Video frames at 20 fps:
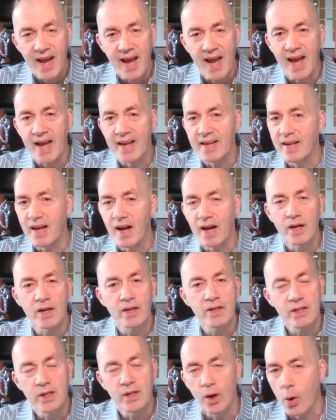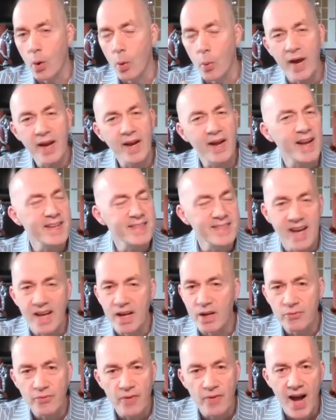and, you know, a way to
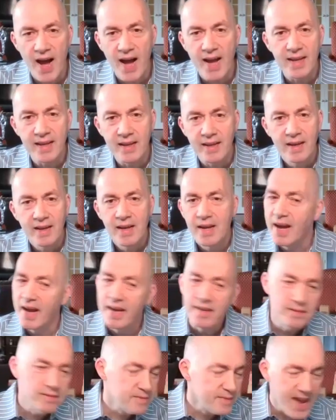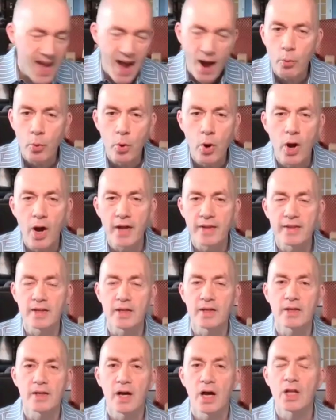identify and now we're on
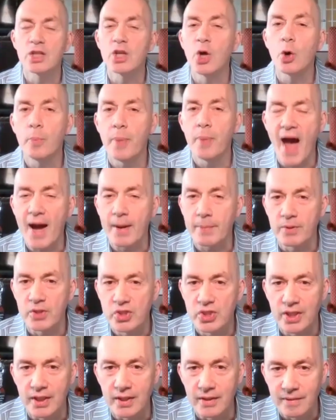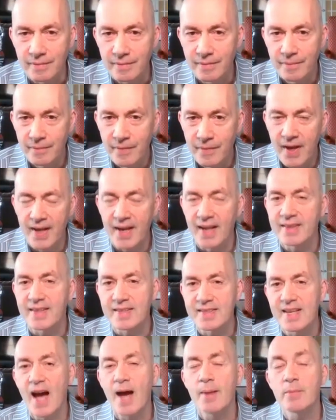a, a low back machine. And at
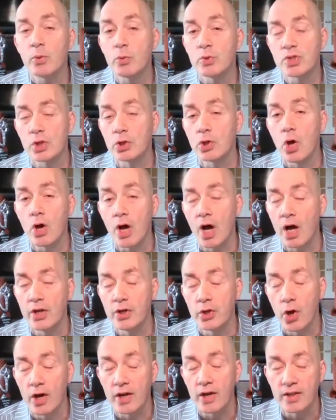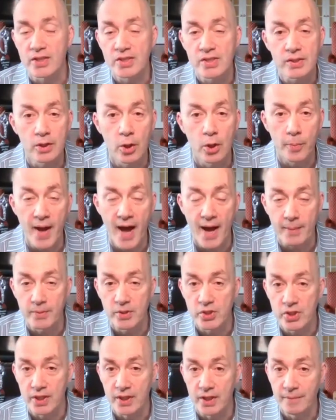the time, it was a Nautilus low
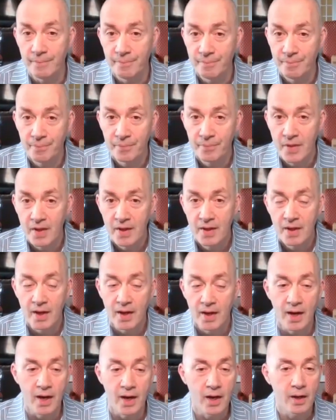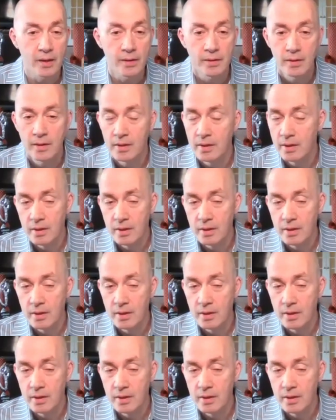back machine, uh,